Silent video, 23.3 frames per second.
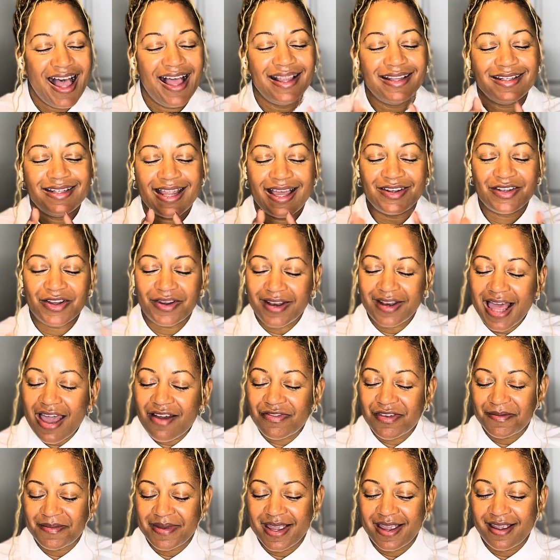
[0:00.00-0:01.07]
Now, don't laugh at
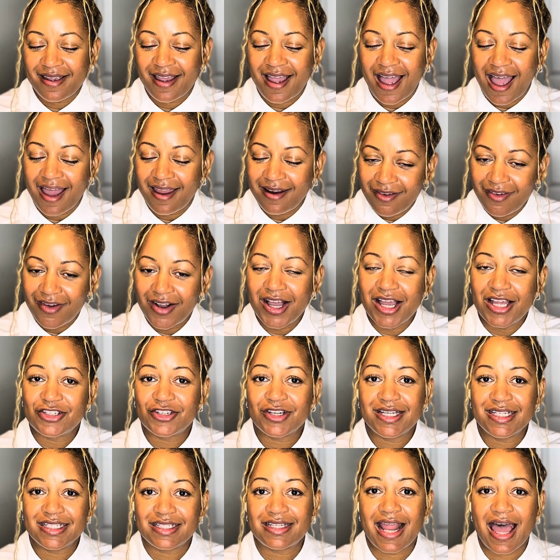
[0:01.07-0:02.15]
me. I know 100
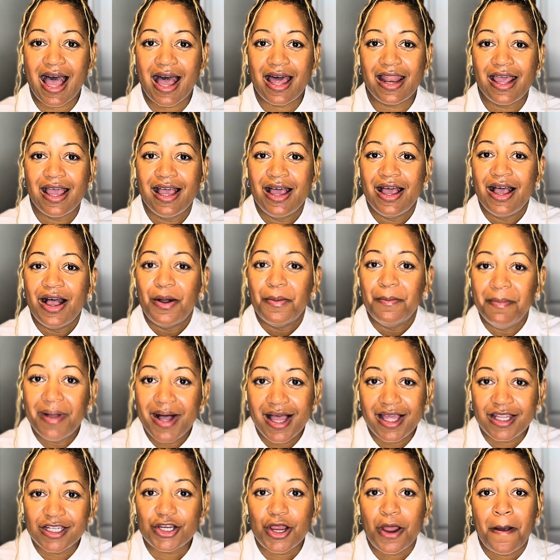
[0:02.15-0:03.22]
is not
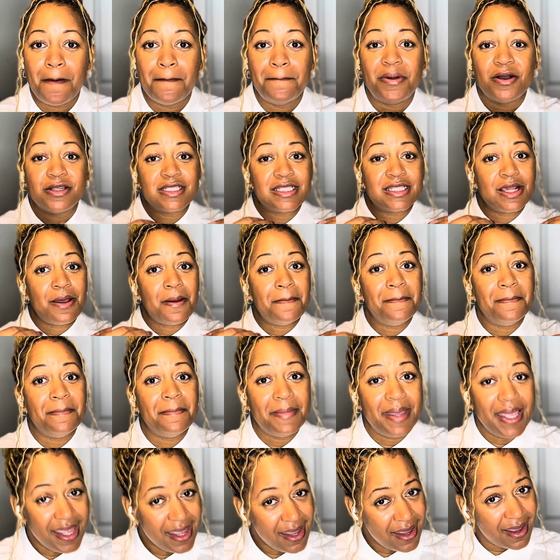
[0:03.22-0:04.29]
much, but to
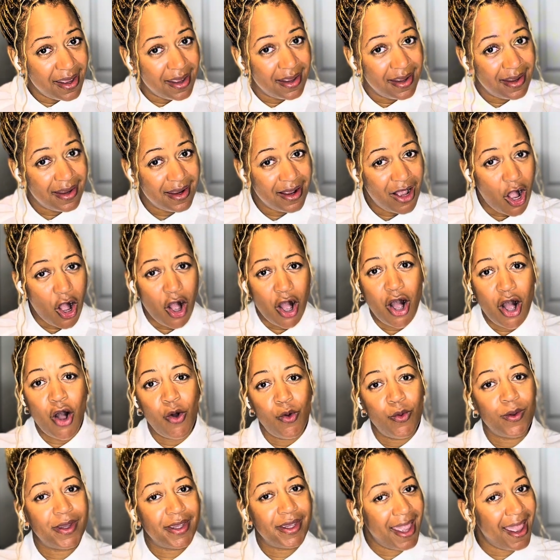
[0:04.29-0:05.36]
me,
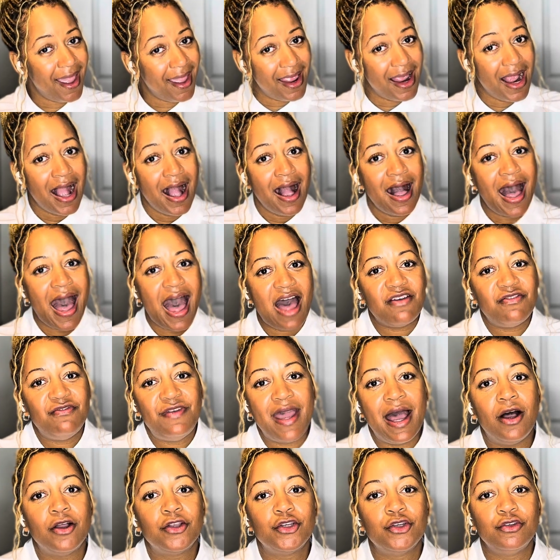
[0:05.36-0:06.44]
okay, I
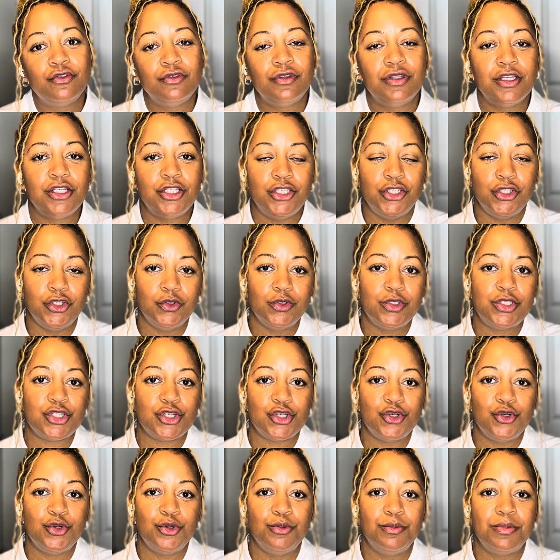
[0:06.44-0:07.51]
value
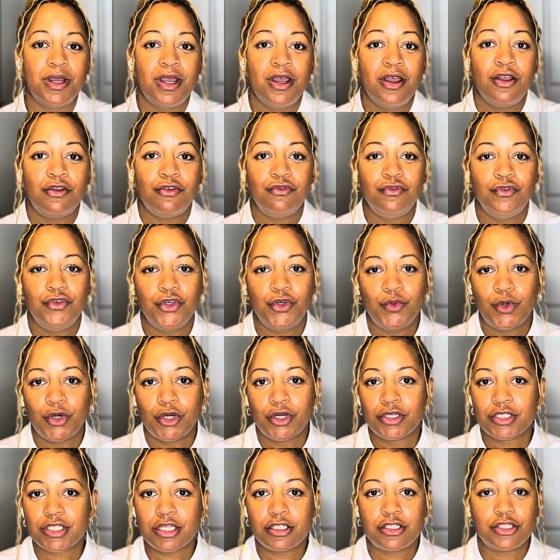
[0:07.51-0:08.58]
YouTube
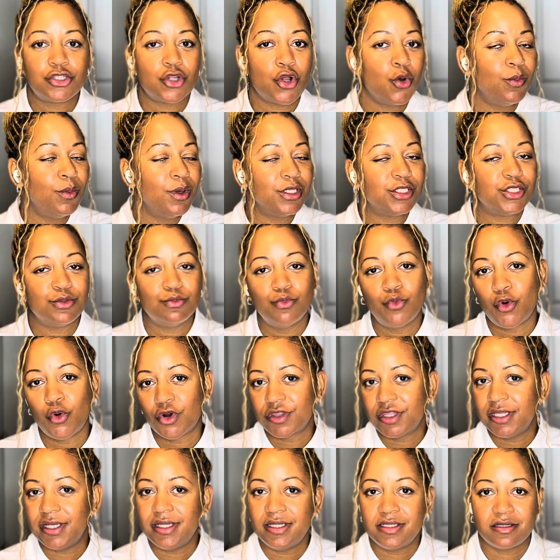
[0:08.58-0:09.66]
viewers so much more
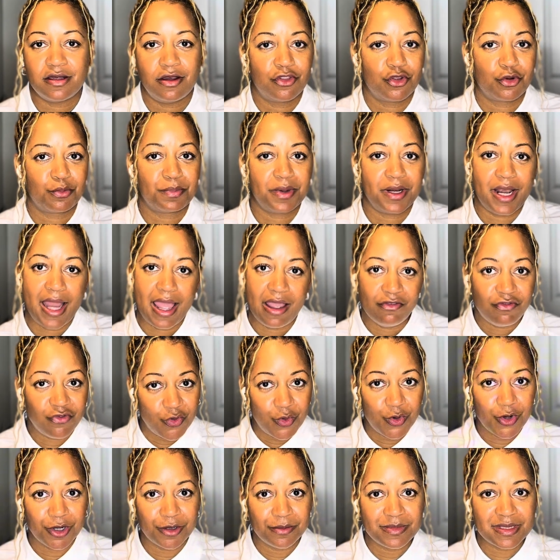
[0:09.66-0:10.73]
than these other
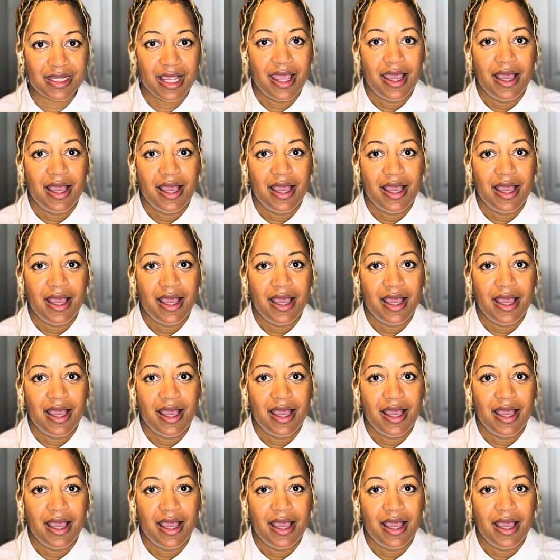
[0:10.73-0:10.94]
platforms